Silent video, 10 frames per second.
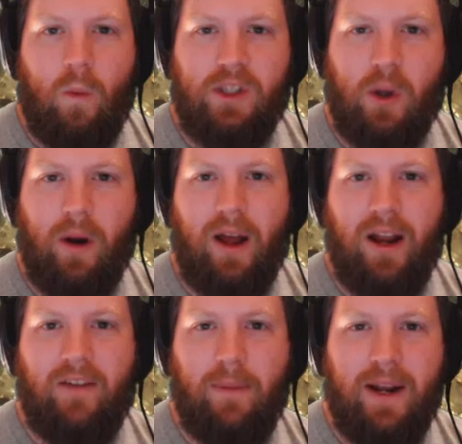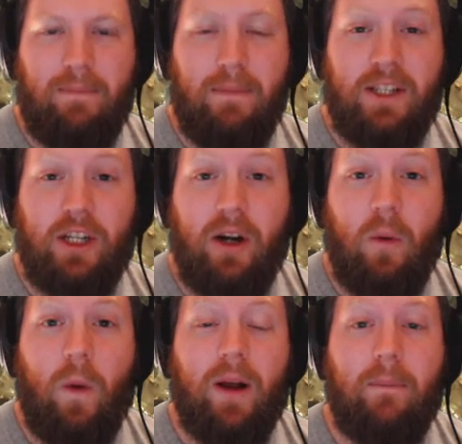What's going on, everybody? Mitch here,
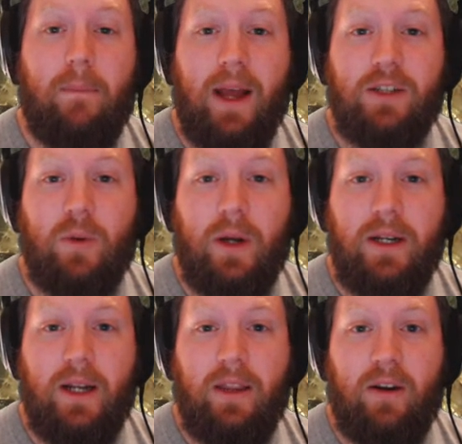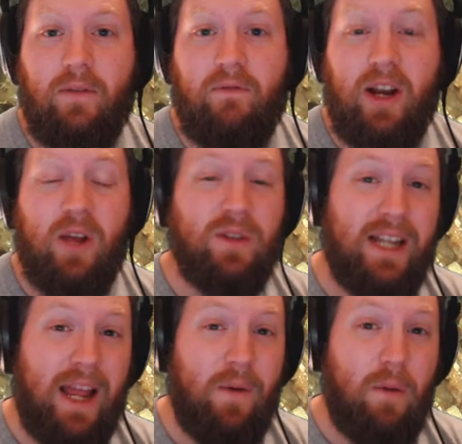and welcome back to another video.
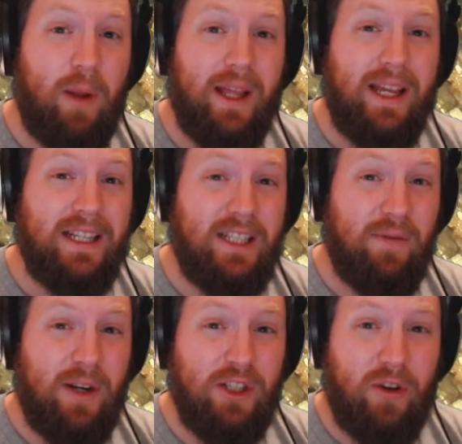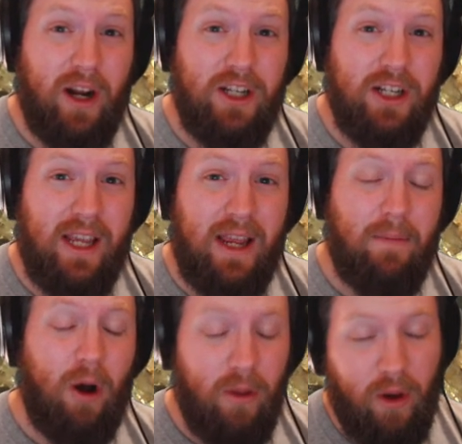Today we're playing a different strategy game,
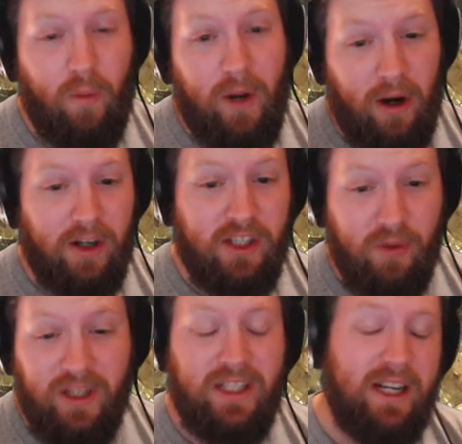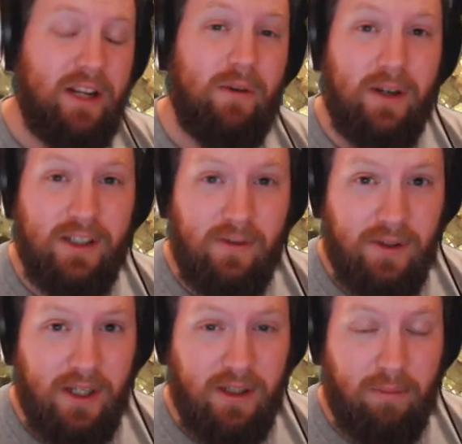although we are still continuing our
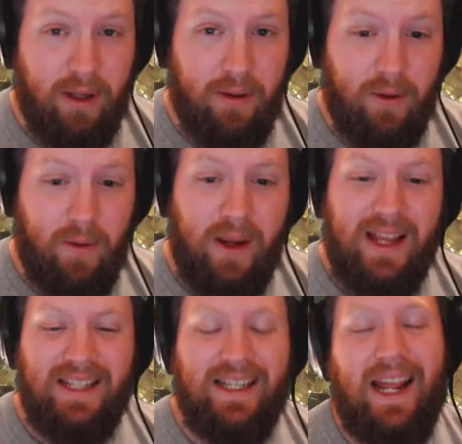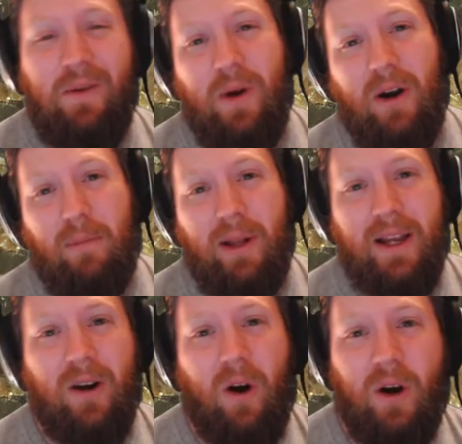Civilization playthrough. Today we are
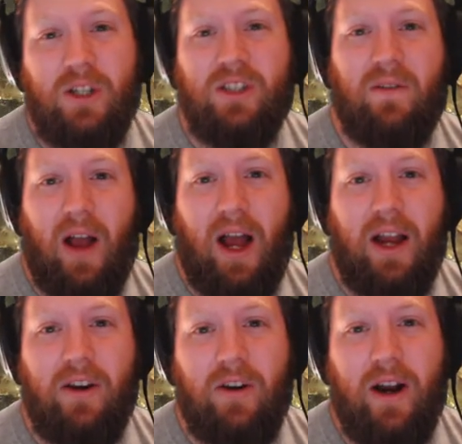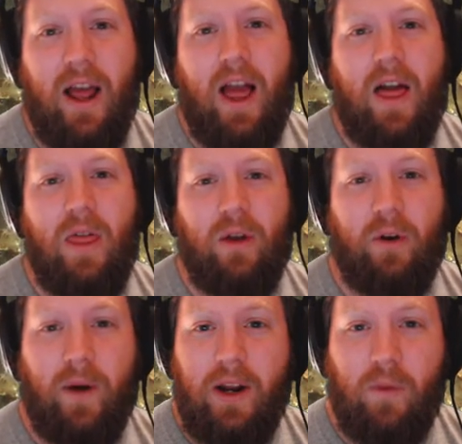playing Hearts of Iron: The
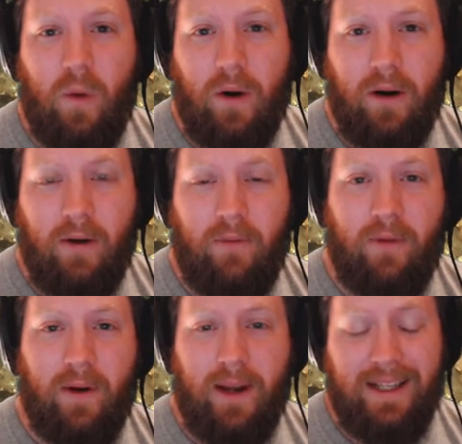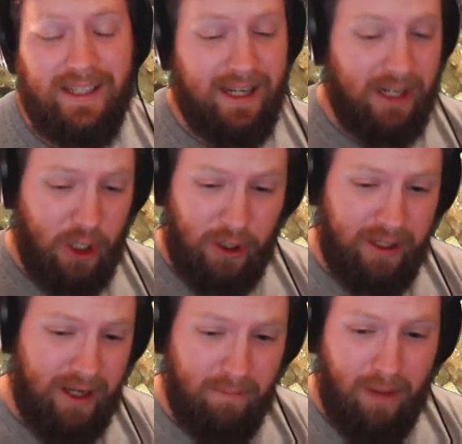Great War. It's
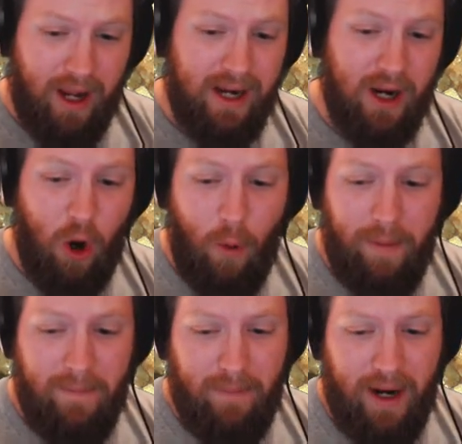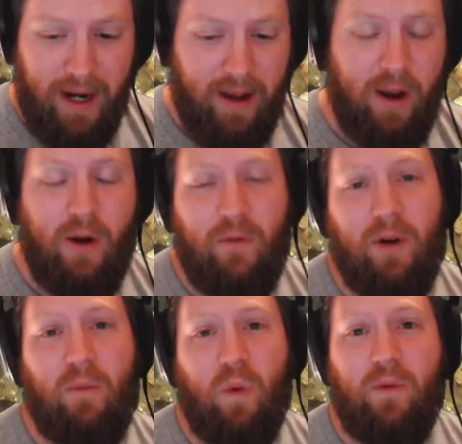currently a mod in open beta
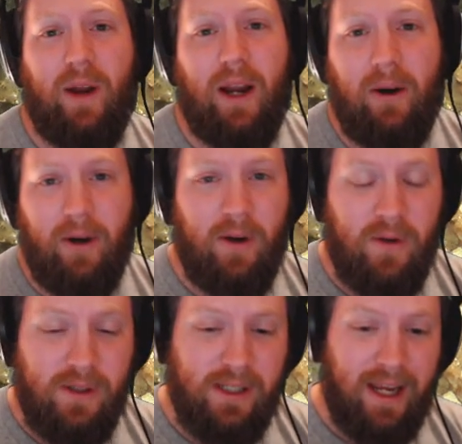from Wolferos.